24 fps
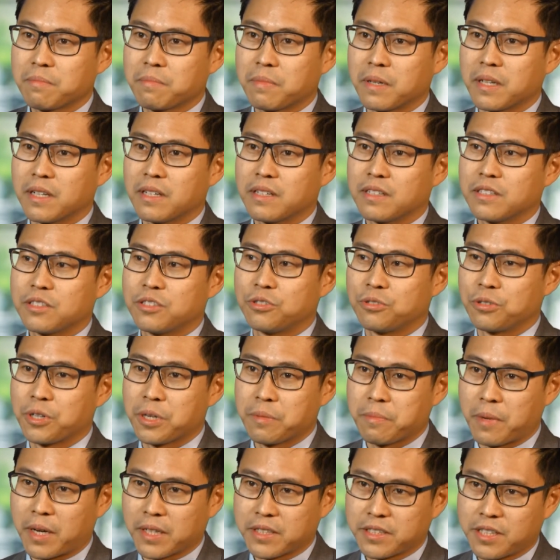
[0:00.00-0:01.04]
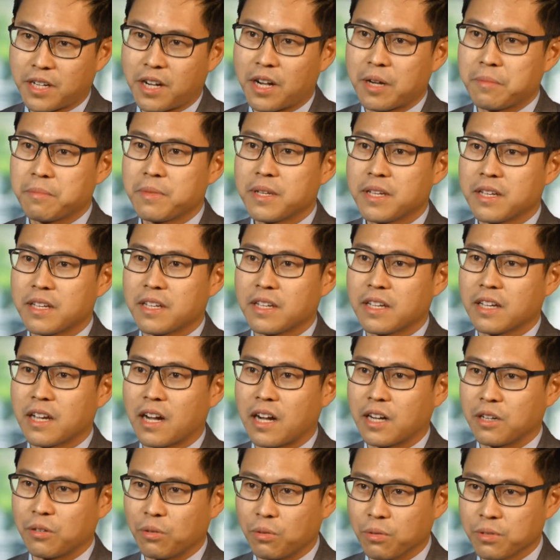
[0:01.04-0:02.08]
but during my time here,
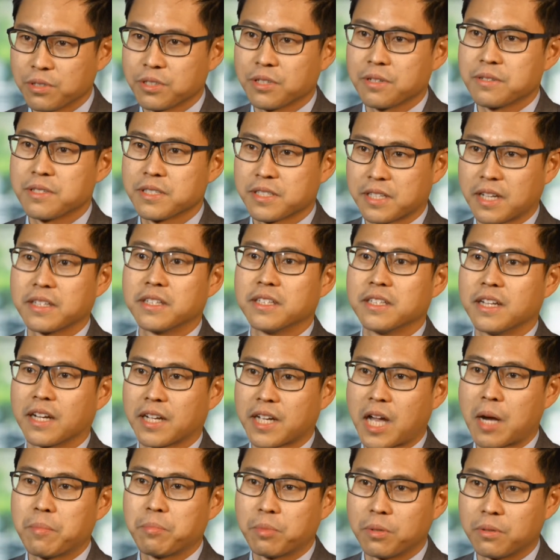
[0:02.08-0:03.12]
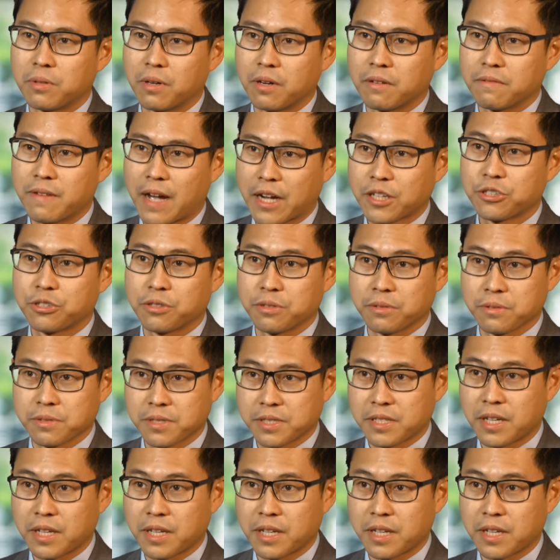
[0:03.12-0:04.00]
I also studied a couple of actual